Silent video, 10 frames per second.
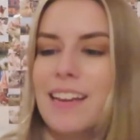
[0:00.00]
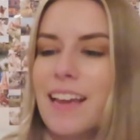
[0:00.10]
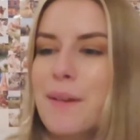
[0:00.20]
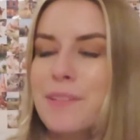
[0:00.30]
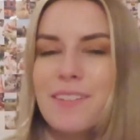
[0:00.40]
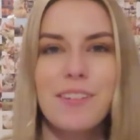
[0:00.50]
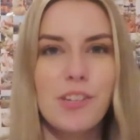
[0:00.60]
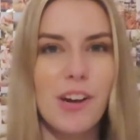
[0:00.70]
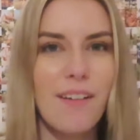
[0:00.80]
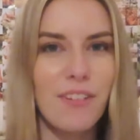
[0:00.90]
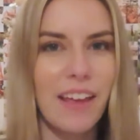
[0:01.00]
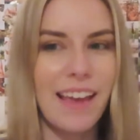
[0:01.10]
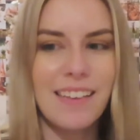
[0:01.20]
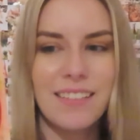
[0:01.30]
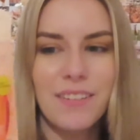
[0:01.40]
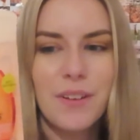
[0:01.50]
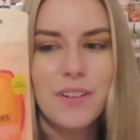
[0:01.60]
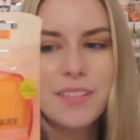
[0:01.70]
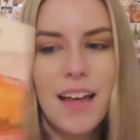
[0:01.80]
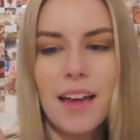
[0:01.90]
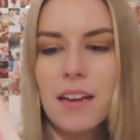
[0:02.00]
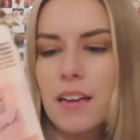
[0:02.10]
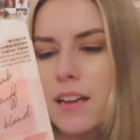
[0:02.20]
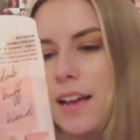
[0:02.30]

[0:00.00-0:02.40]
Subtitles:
and it came with a little travel case. How cute is that?